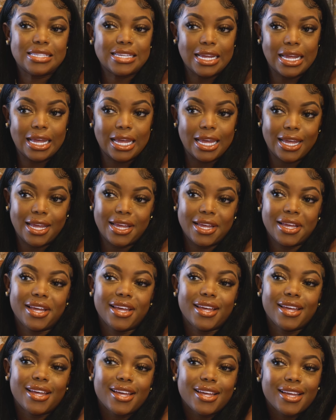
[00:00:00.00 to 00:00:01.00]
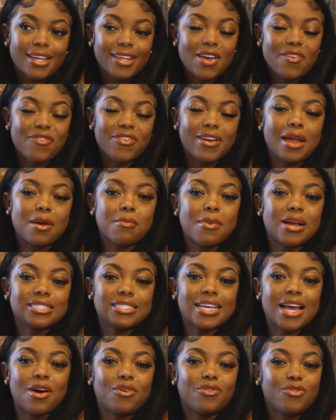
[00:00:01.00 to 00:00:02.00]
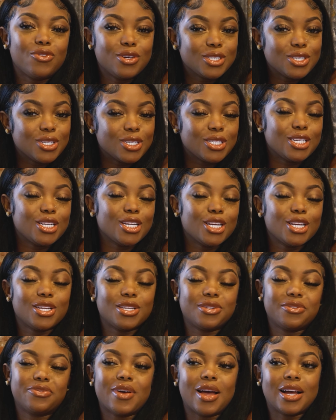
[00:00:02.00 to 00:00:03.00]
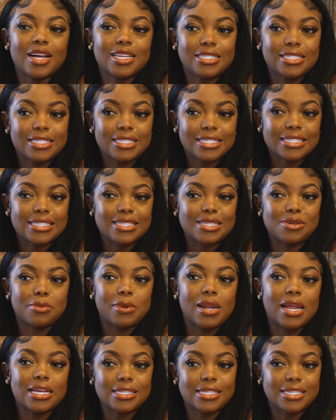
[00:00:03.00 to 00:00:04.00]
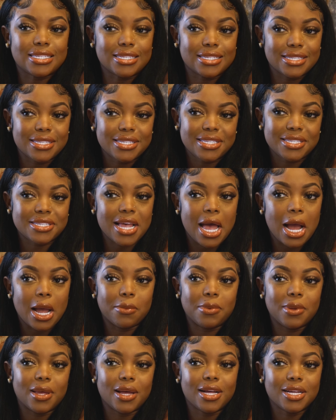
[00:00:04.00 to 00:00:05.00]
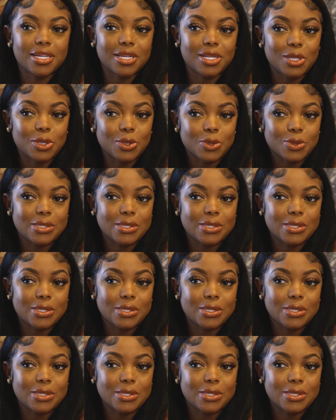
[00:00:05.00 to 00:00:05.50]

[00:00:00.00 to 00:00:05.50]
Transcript: singing. I feel like my shower voice is good. If I could just get some lessons, I could be a good little